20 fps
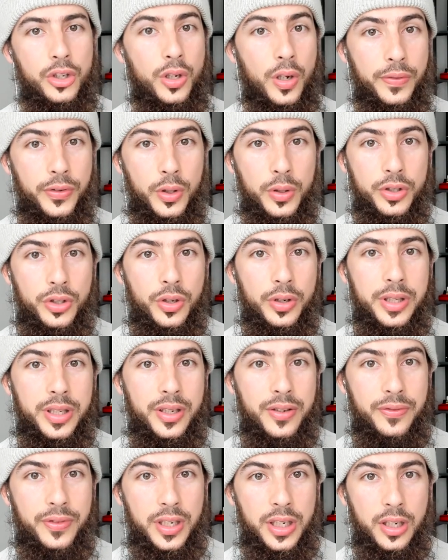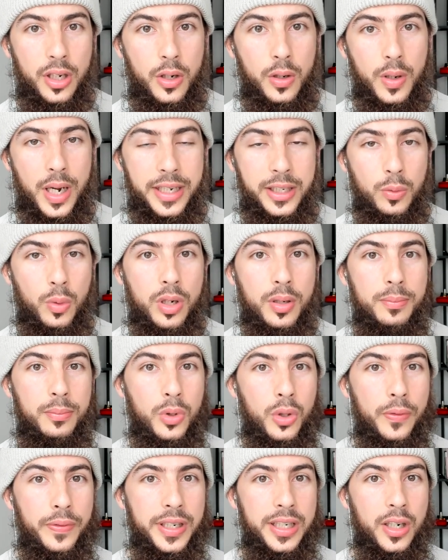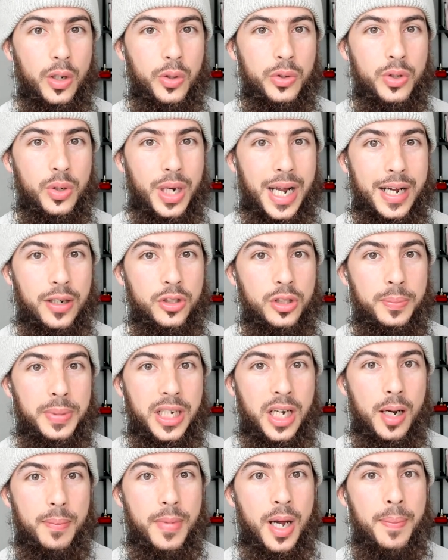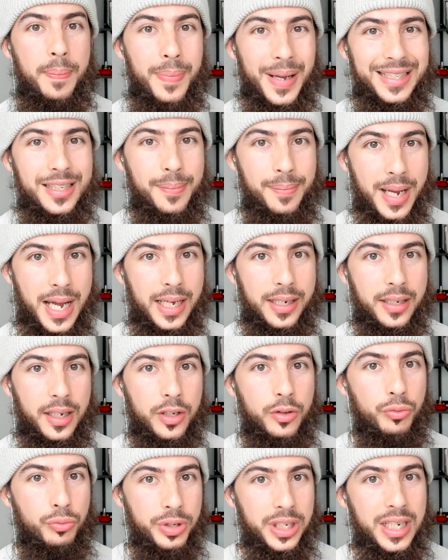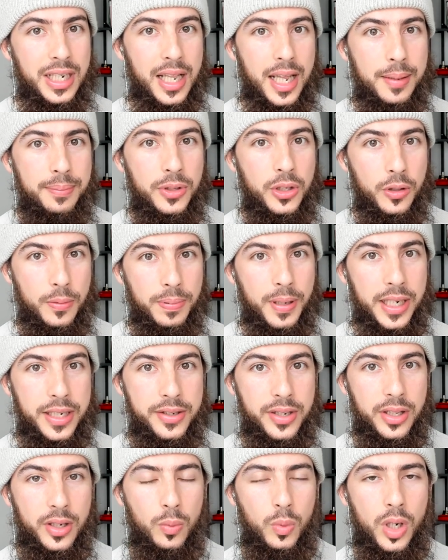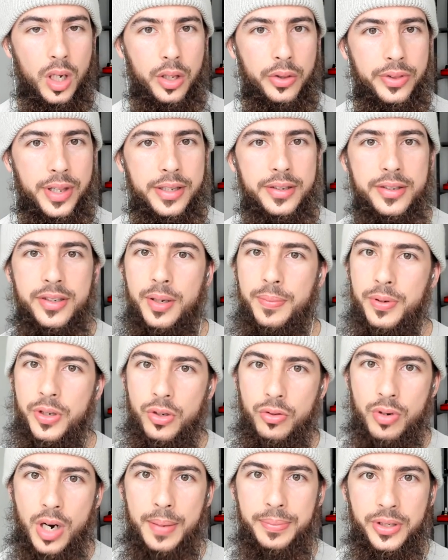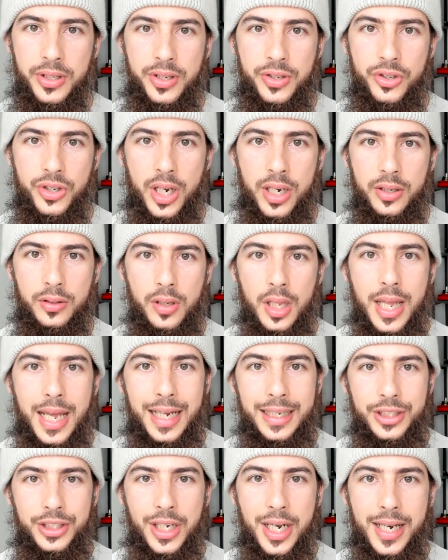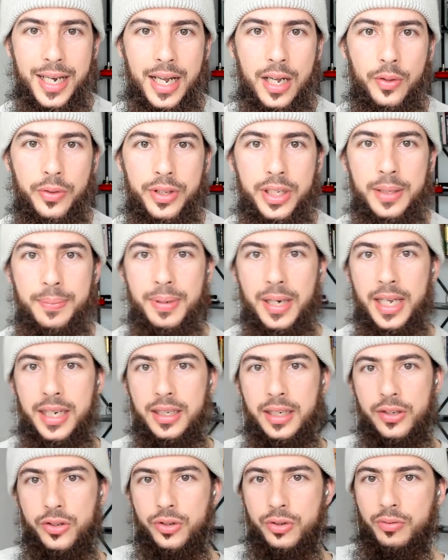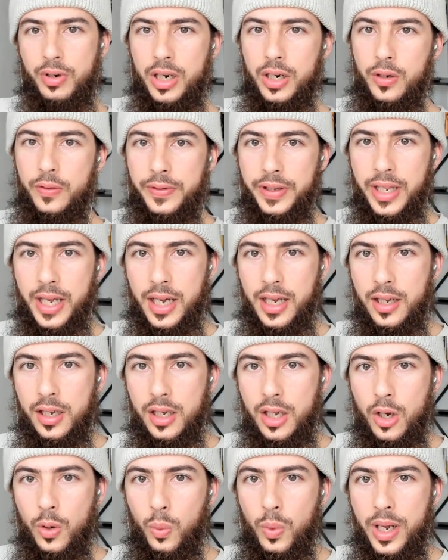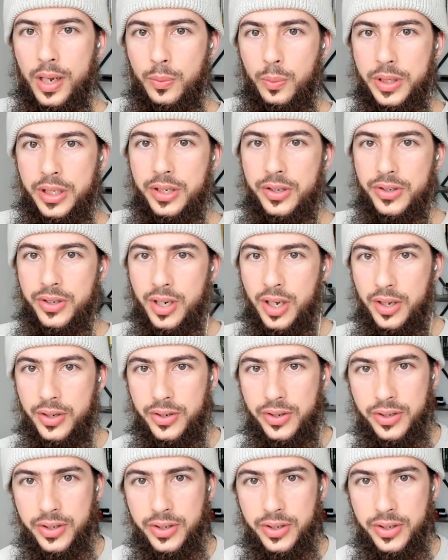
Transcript: So if you enjoyed this video and you want more videos on how to become a better man and reclaim your place in the world, then subscribe to this channel and check out the playlists right over there where we discuss